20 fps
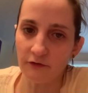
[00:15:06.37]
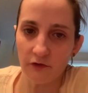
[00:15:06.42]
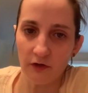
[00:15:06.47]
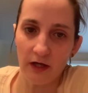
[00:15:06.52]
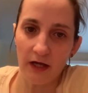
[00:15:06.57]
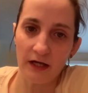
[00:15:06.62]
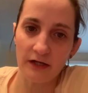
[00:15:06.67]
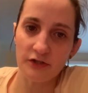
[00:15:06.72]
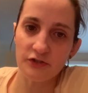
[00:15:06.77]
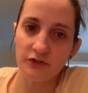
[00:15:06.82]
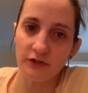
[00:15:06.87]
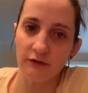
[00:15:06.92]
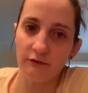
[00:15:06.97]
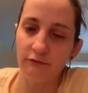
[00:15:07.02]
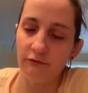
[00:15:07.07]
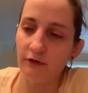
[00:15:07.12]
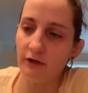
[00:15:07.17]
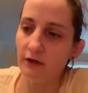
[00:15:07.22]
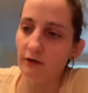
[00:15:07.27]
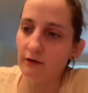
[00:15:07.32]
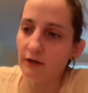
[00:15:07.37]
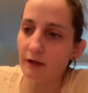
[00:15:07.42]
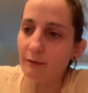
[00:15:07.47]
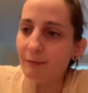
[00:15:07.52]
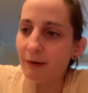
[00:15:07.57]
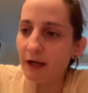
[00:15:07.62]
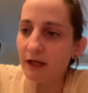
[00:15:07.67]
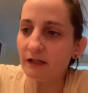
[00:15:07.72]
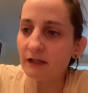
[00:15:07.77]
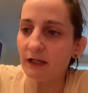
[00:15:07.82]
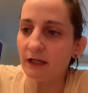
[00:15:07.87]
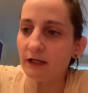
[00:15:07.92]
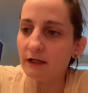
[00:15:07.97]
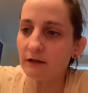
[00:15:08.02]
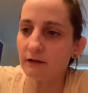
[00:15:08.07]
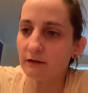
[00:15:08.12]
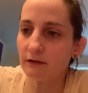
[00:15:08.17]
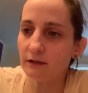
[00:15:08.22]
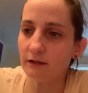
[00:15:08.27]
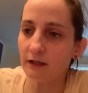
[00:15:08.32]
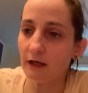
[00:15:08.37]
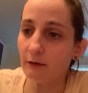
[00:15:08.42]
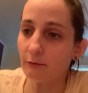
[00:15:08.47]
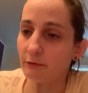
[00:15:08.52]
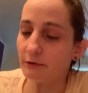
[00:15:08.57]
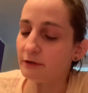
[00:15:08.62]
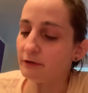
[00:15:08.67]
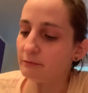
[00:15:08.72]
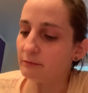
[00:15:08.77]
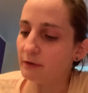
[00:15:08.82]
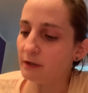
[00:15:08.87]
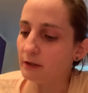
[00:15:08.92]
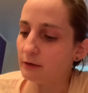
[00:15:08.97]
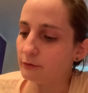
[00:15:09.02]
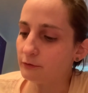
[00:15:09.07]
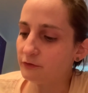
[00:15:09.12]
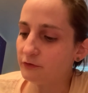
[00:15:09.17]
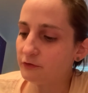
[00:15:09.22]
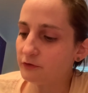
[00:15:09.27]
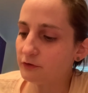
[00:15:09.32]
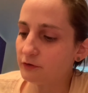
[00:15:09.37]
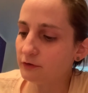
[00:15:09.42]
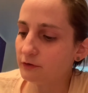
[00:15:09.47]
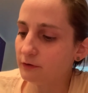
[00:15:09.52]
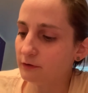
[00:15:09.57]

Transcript: I actually figured I might like that one the most.